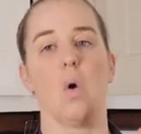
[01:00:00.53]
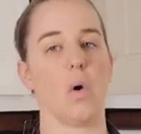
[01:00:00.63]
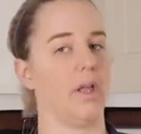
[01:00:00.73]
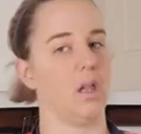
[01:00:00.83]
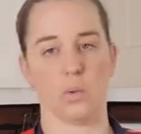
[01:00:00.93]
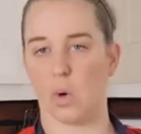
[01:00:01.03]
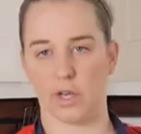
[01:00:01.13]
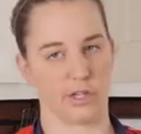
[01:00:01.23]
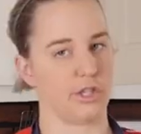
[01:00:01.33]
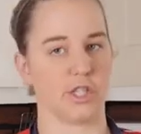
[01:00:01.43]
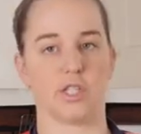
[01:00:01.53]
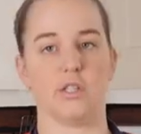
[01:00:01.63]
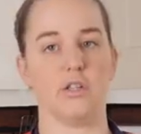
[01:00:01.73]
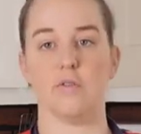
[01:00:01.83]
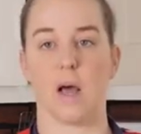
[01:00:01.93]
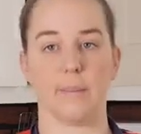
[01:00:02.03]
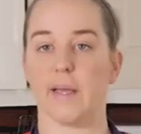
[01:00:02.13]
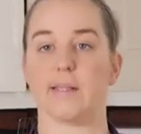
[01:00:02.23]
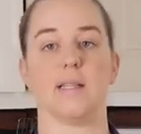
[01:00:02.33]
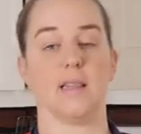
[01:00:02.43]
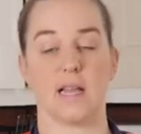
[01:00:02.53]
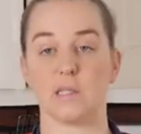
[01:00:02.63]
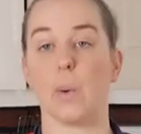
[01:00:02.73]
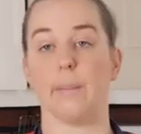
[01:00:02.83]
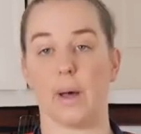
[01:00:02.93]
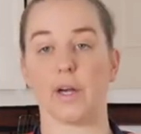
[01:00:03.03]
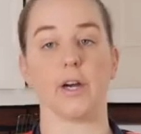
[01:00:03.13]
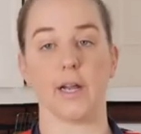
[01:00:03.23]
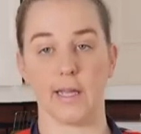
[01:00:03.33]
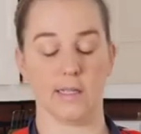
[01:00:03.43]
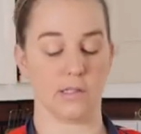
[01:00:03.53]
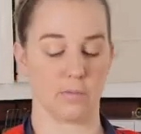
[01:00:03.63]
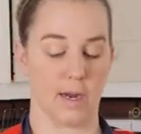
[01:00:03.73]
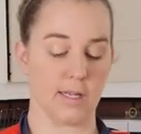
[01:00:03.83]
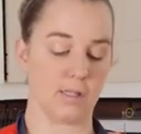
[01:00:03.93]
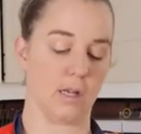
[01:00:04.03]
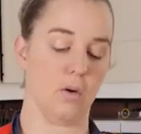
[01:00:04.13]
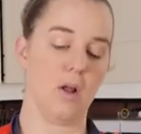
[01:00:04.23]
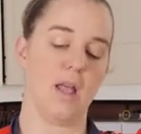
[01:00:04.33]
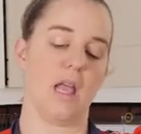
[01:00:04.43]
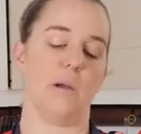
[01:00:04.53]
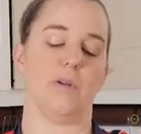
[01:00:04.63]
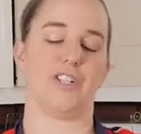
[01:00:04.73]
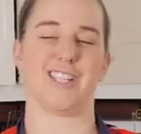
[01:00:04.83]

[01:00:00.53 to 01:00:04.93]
oil and water just do not mix, and that's what butter is, right? So it would